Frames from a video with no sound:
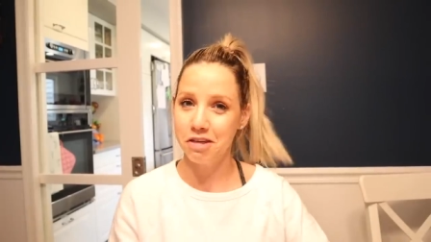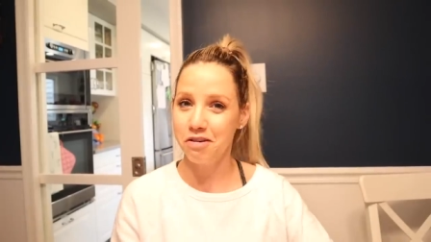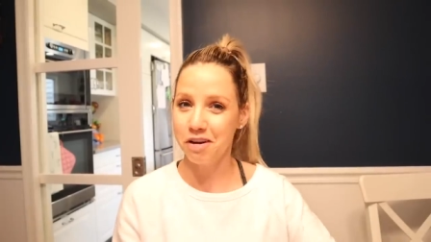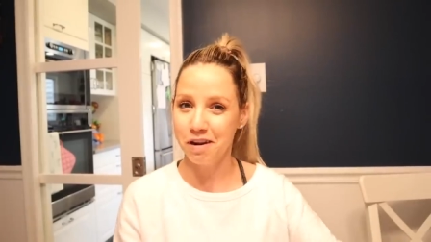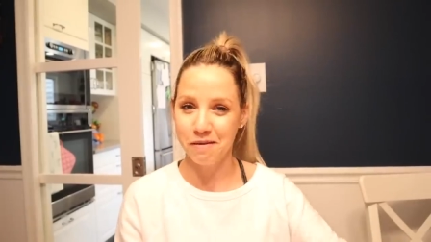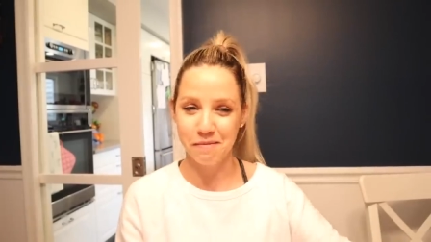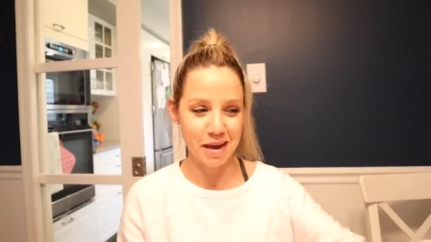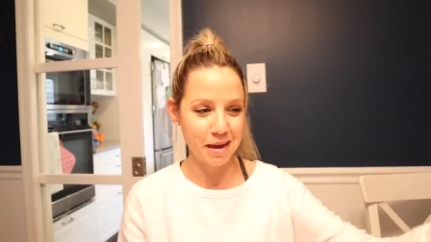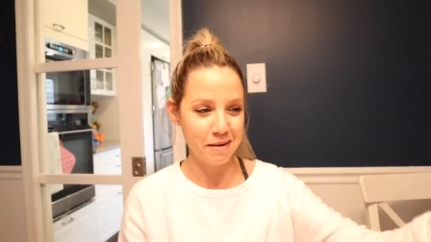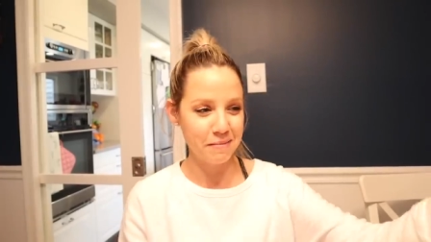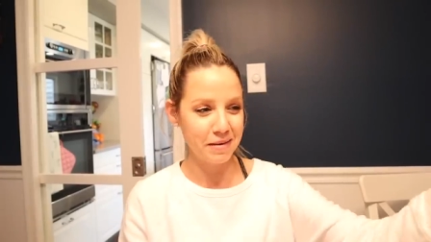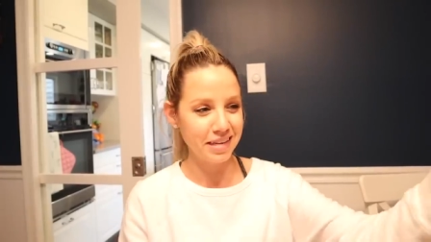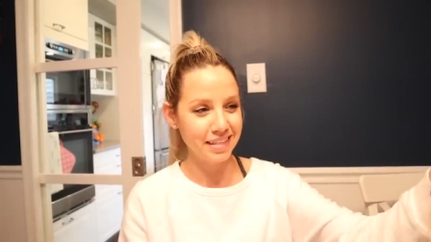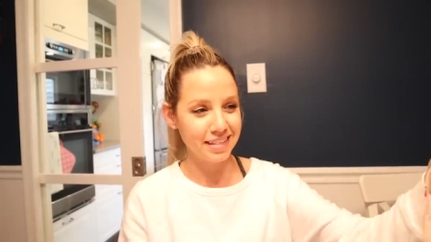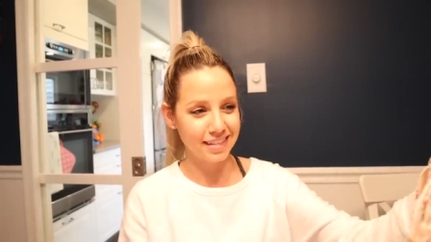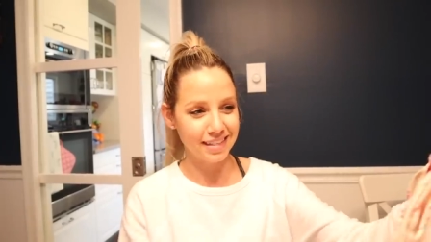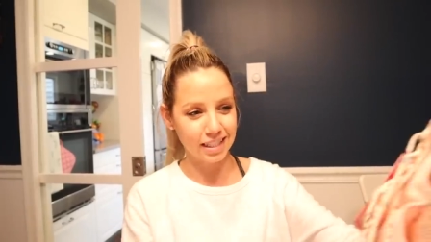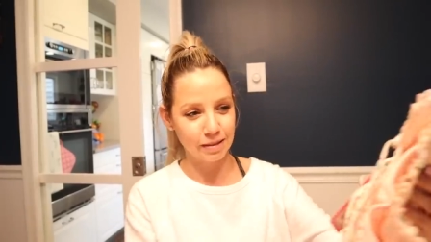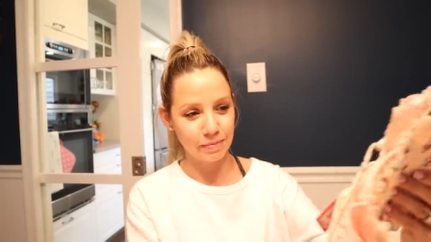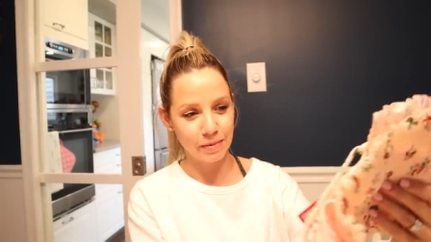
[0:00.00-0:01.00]
three
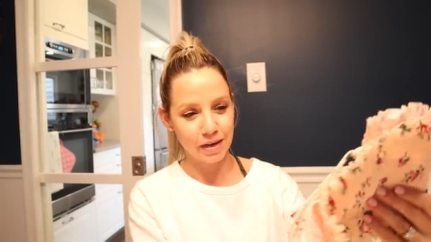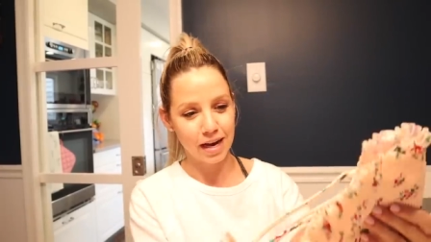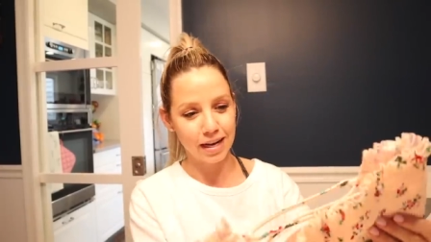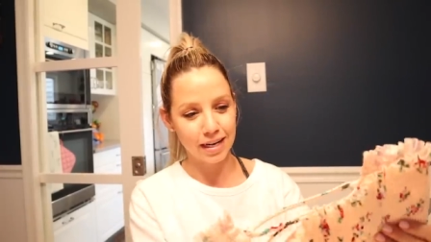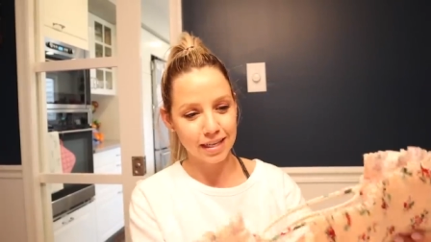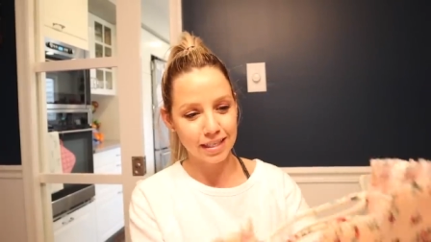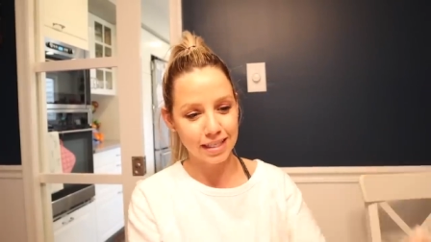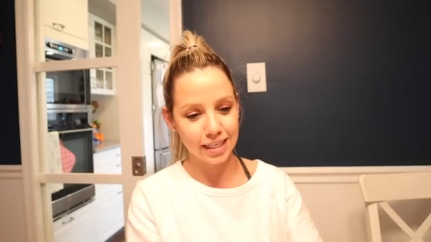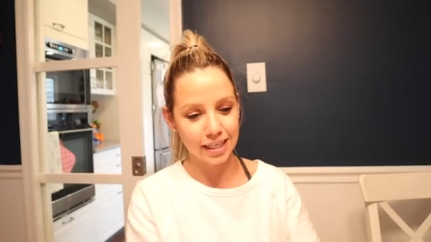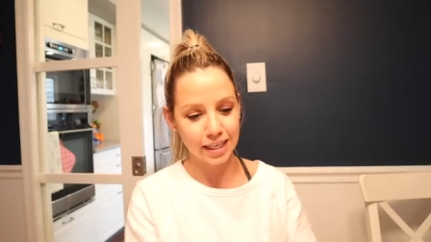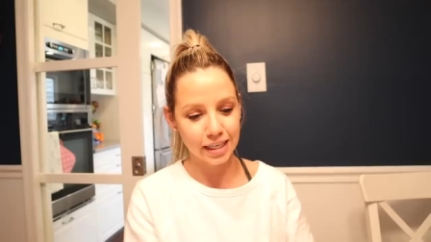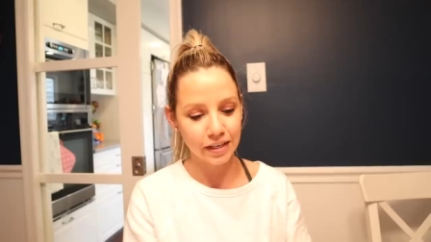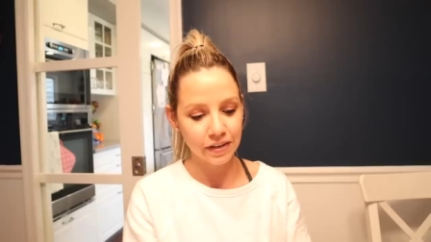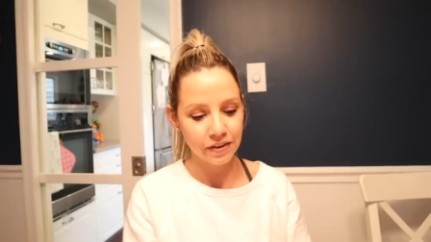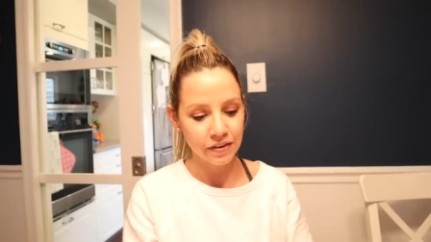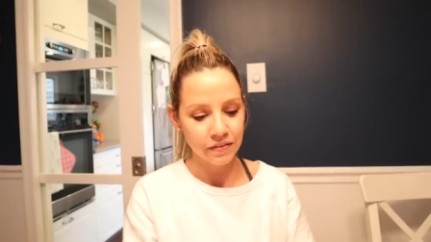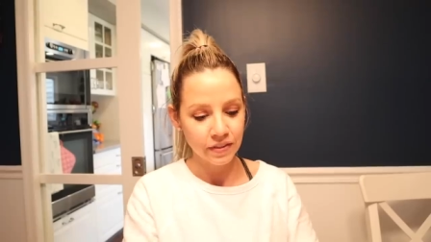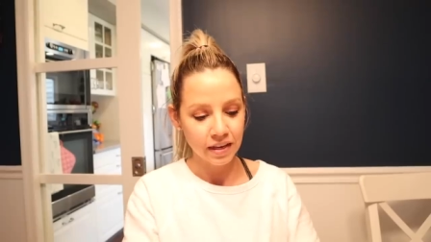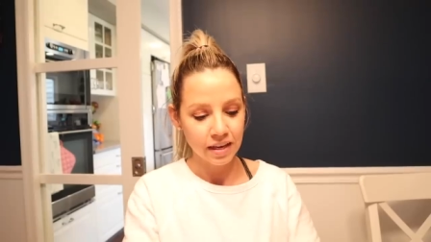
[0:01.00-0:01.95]
babies, to be honest here.